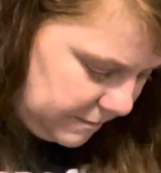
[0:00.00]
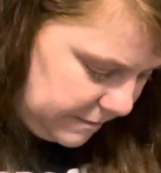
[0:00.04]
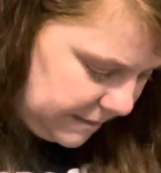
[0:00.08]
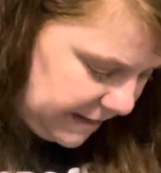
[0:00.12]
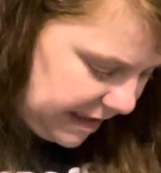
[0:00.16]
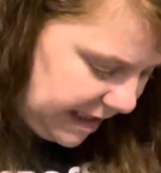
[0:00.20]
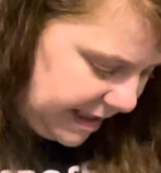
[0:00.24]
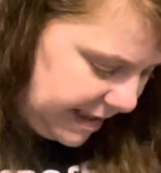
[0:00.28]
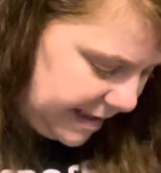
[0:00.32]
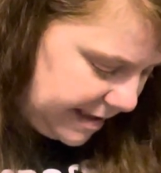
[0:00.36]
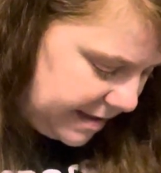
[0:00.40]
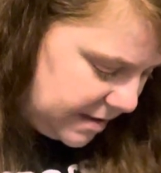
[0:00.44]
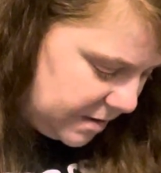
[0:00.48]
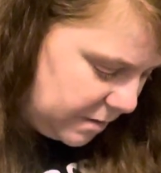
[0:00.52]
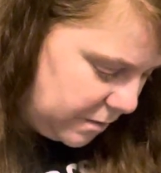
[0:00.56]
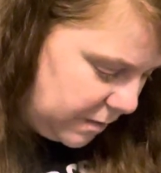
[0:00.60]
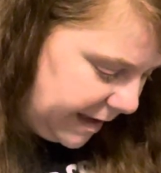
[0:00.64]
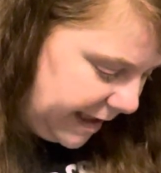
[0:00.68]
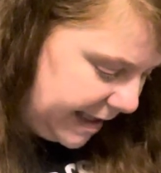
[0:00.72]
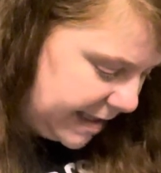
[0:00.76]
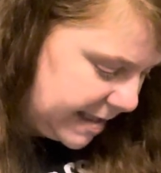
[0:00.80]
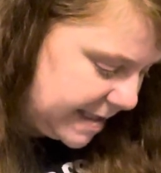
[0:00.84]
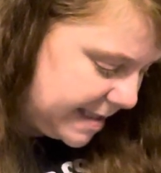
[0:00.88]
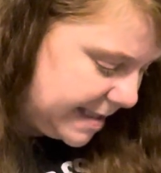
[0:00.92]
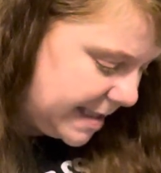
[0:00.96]
It is
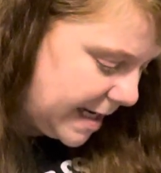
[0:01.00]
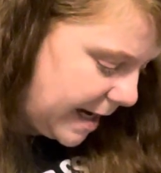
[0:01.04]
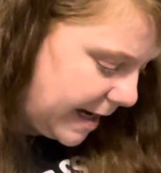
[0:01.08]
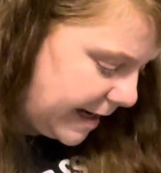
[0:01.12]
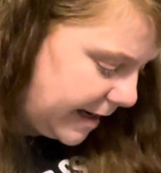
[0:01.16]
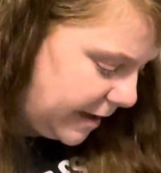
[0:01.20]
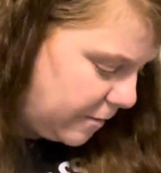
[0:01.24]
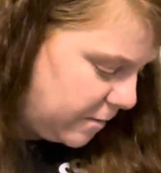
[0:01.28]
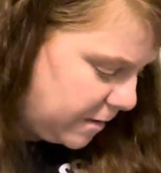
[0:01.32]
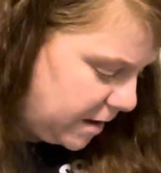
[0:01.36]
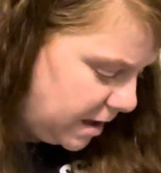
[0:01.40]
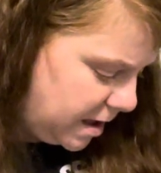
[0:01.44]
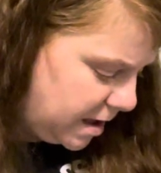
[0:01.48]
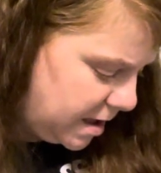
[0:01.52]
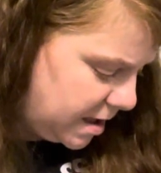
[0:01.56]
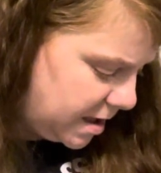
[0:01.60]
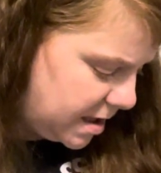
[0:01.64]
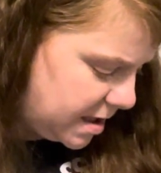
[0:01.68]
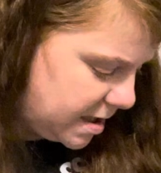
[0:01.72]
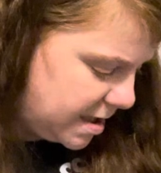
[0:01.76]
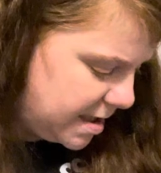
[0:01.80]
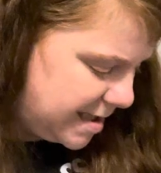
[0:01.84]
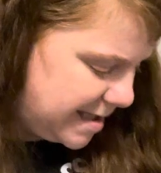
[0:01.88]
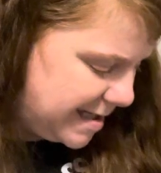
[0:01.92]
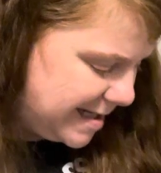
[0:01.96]
Weeks Dye
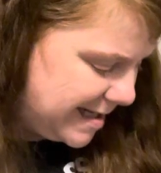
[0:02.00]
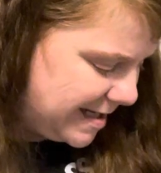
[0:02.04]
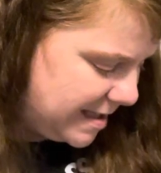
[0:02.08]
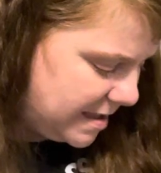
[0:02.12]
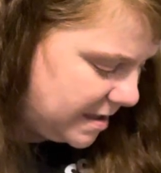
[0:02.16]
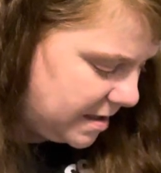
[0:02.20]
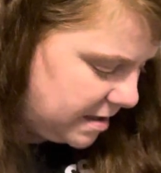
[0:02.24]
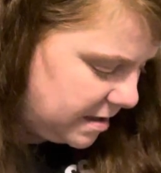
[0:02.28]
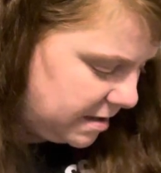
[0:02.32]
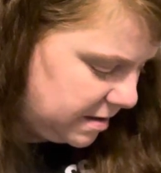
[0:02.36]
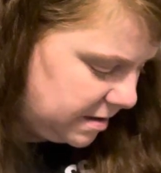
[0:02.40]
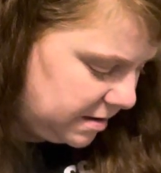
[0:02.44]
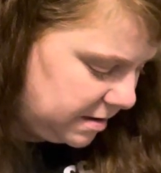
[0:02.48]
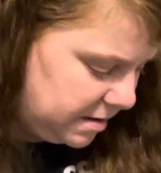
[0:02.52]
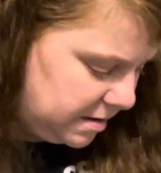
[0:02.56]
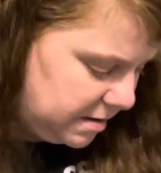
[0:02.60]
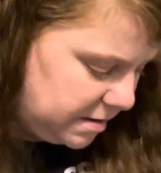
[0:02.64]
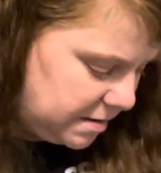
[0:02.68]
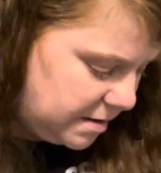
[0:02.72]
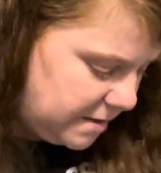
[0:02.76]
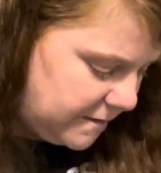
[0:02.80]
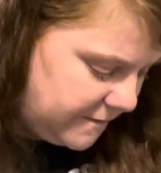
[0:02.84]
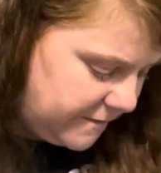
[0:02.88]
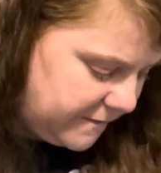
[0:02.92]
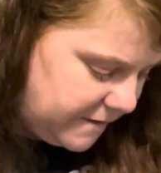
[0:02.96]
Works
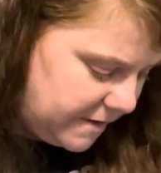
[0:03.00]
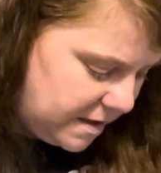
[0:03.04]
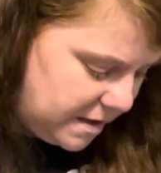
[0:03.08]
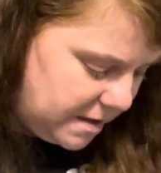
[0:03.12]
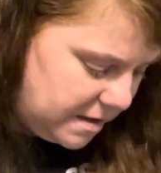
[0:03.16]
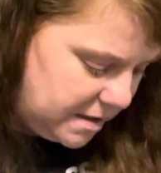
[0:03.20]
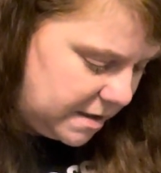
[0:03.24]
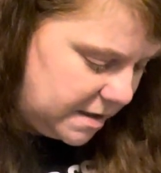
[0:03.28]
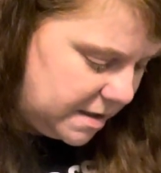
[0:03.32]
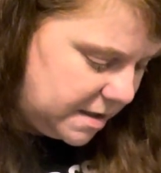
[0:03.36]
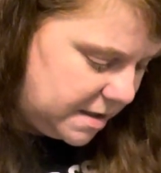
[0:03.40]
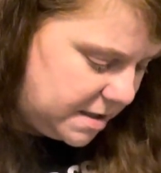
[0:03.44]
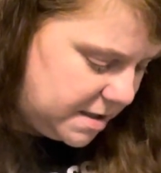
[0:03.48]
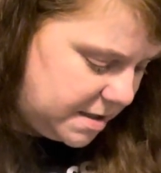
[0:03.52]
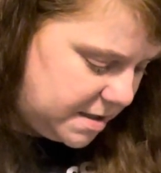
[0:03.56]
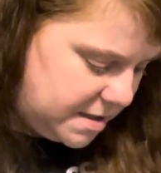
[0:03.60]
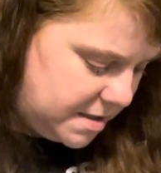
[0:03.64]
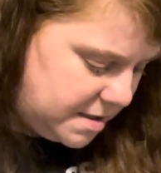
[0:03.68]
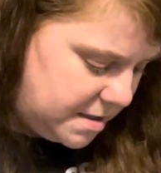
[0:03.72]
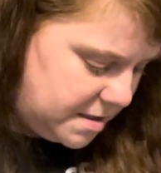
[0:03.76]
floss.